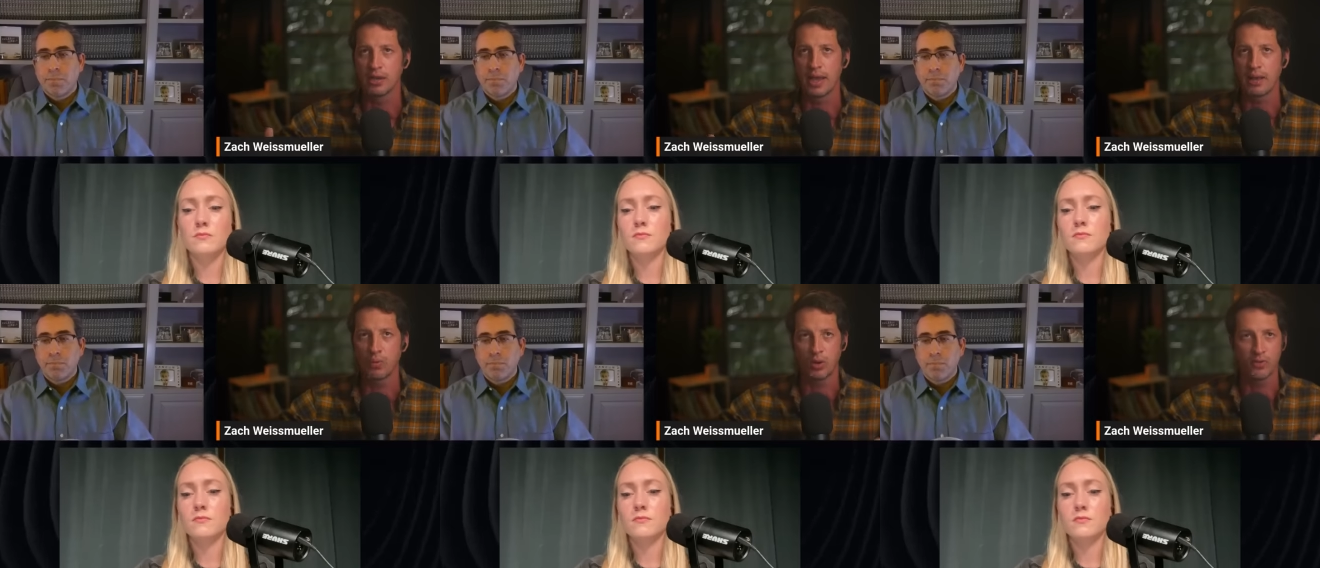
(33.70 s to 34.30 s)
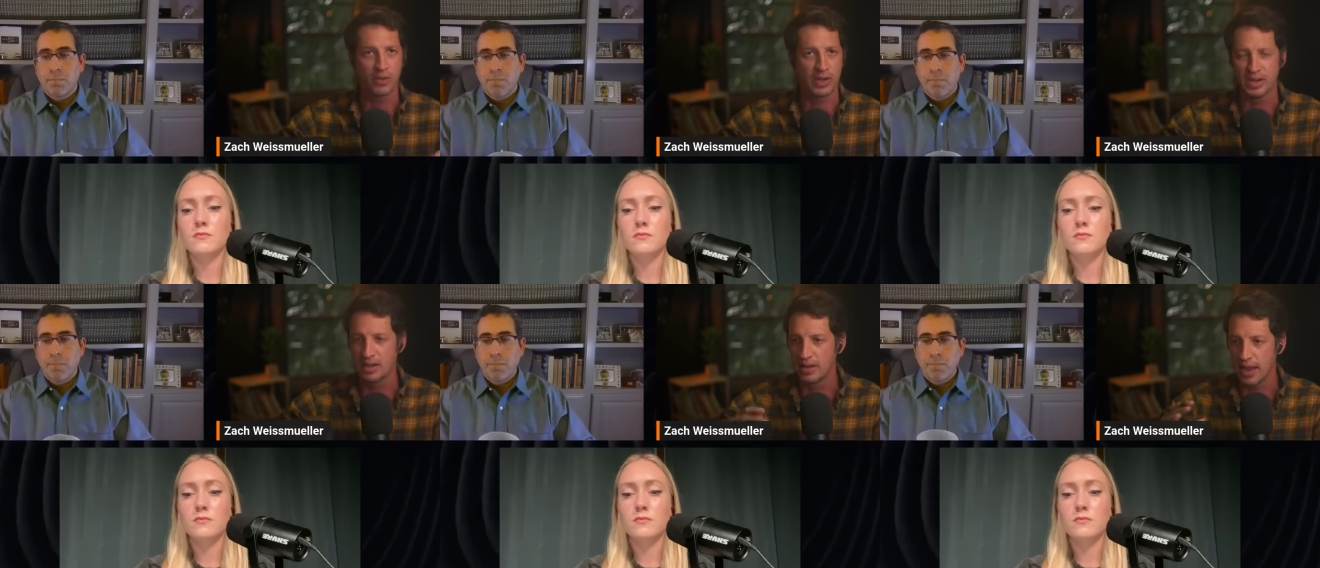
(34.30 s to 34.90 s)
Speaker 1: that would have
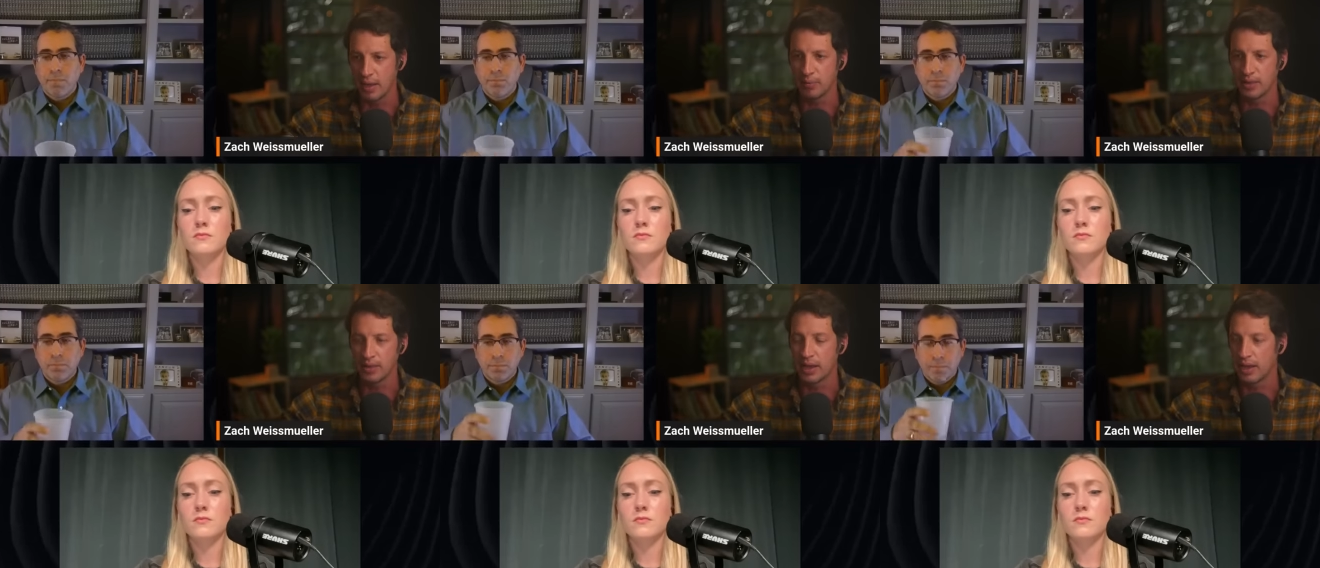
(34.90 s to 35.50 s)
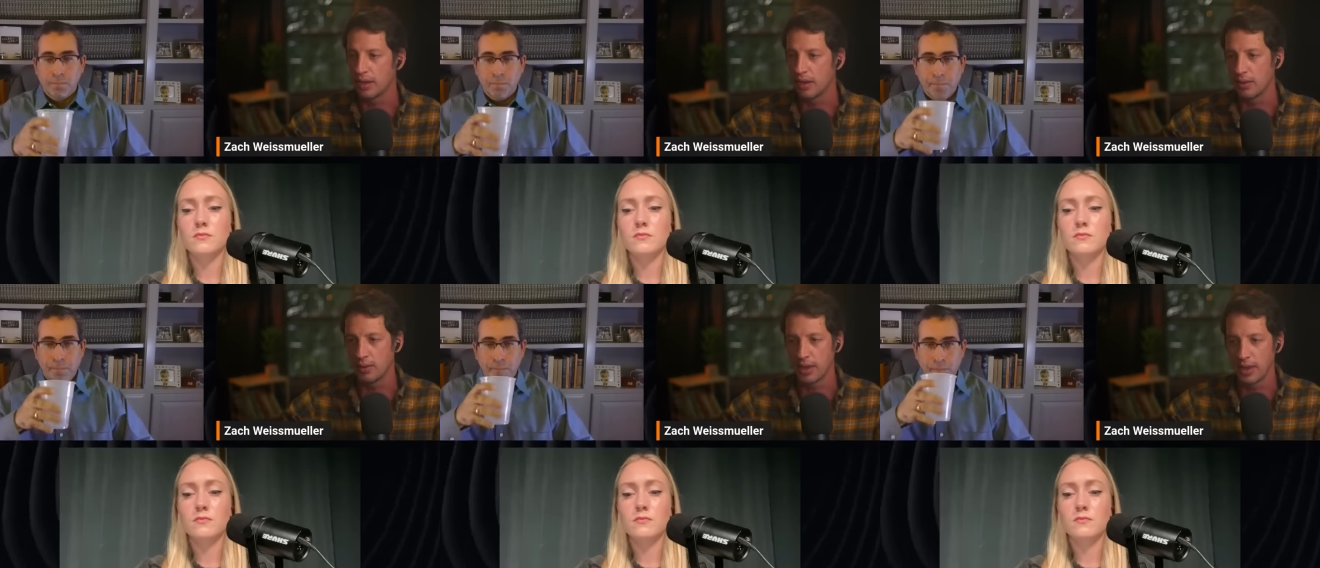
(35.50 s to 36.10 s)
condemned
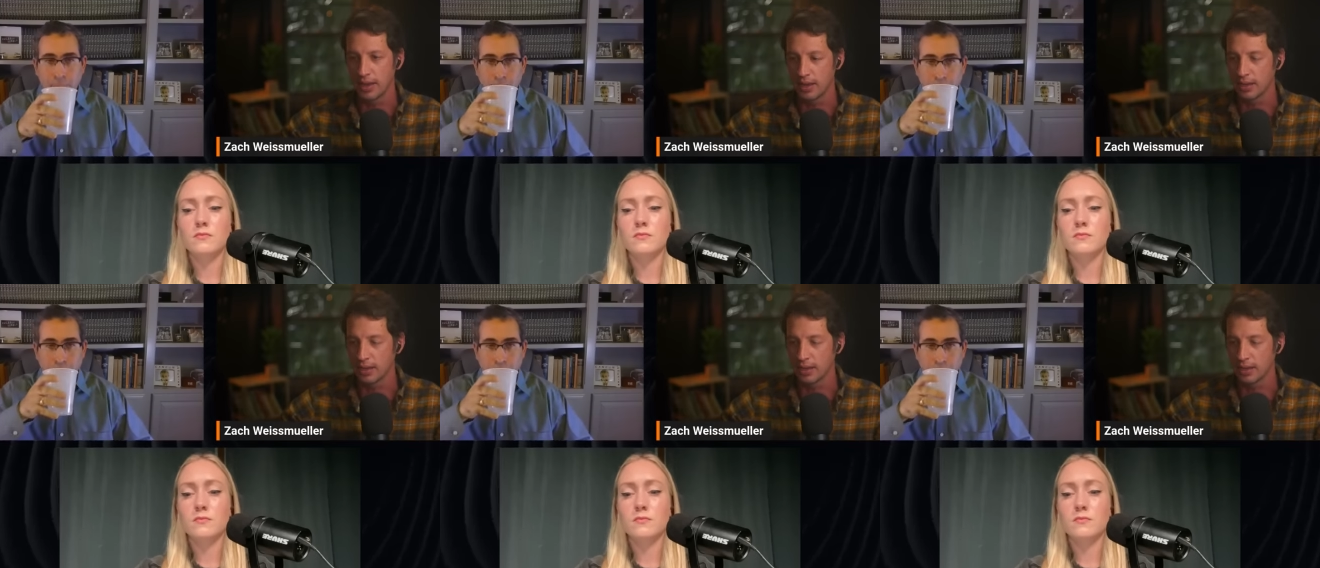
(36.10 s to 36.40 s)
uh, a